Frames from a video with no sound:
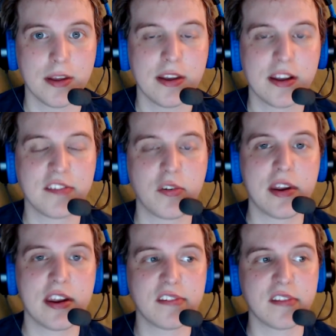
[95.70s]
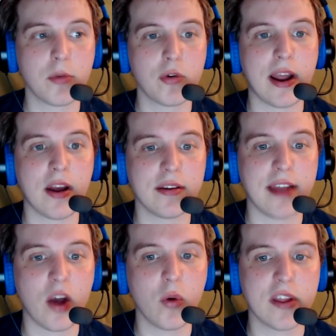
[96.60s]
Considering this summer
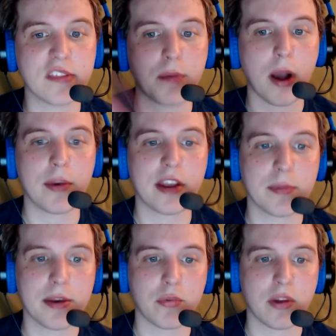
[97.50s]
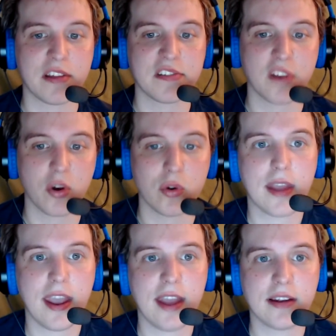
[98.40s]
now it's probably going to be really soon.
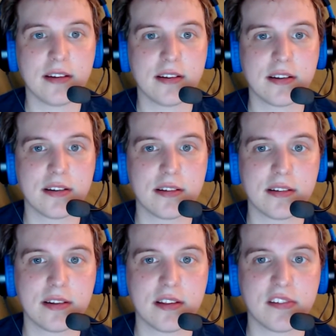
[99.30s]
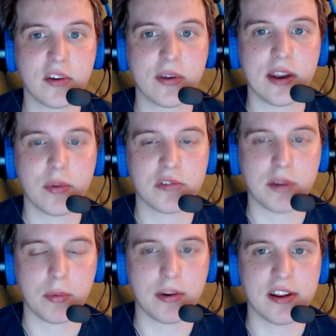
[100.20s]
And considering it was
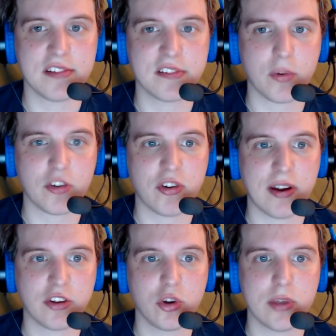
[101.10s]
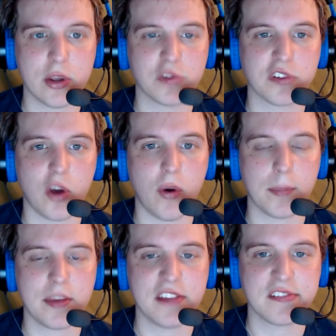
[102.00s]
released originally 2 years ago
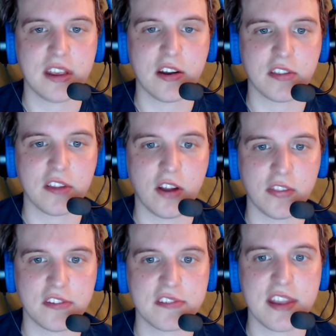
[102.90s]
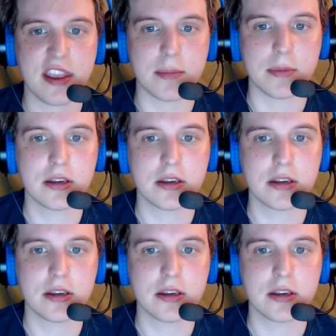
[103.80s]
on PC on the Steam